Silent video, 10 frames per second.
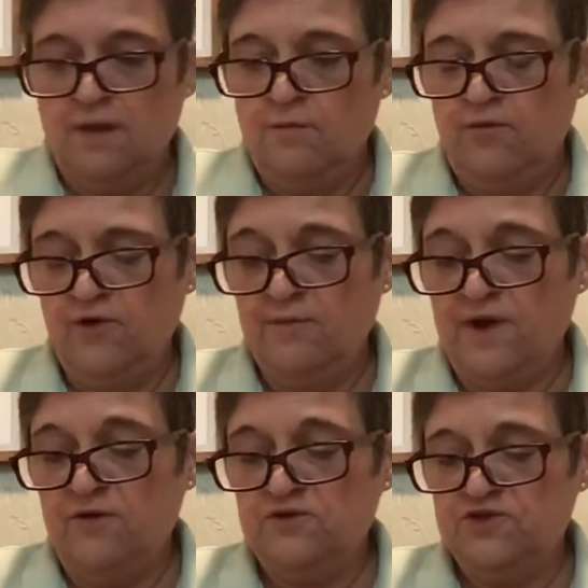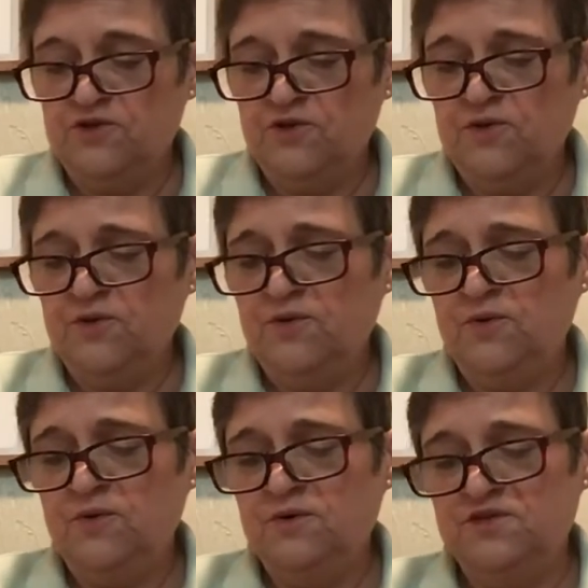put about
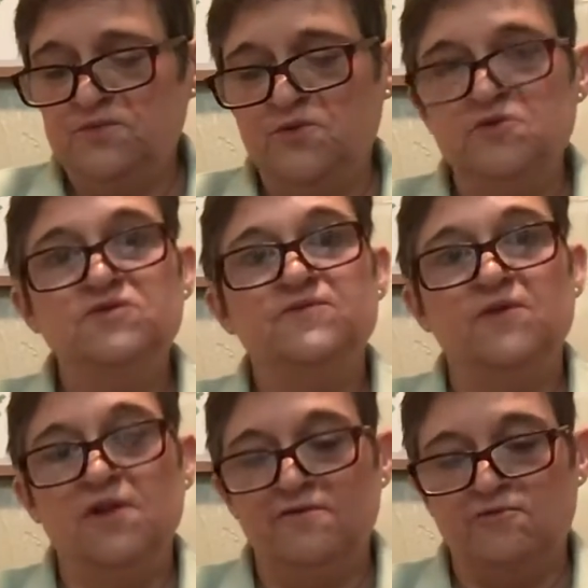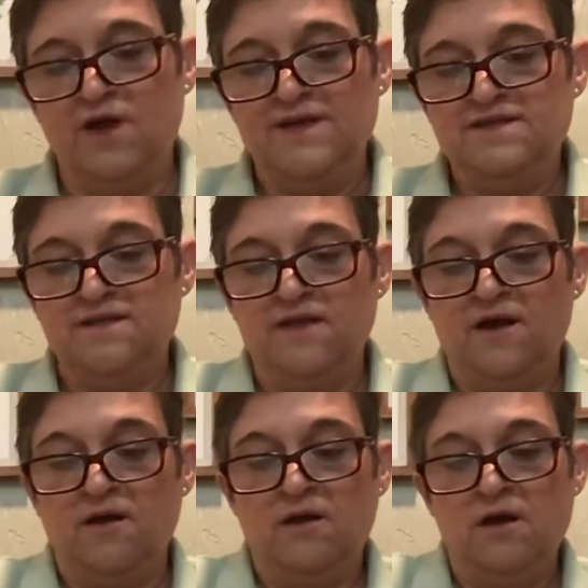2 spoonsful of rice in
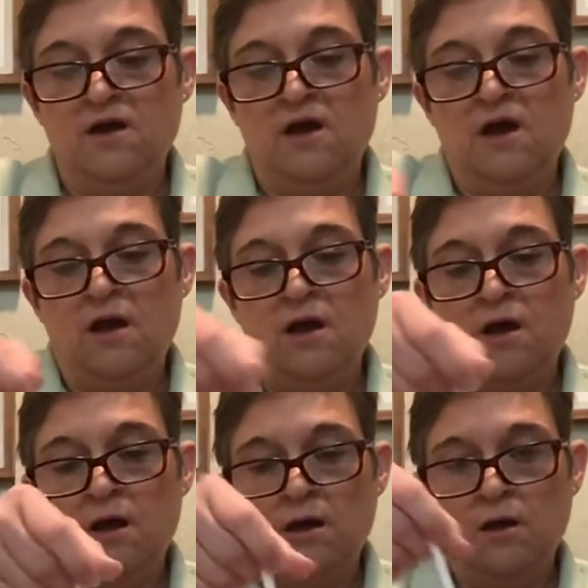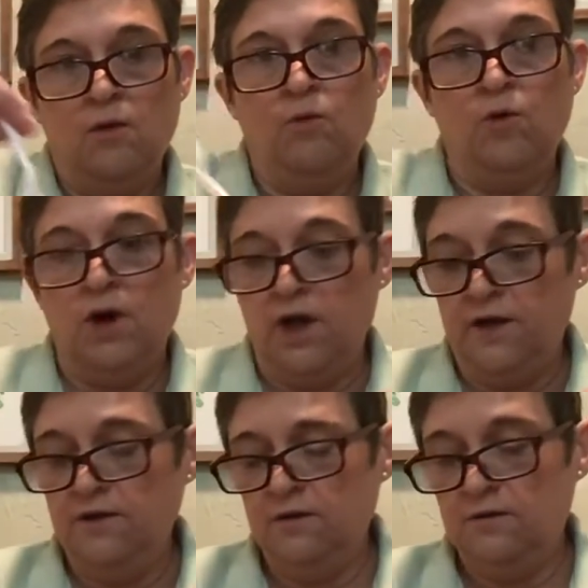there. 1,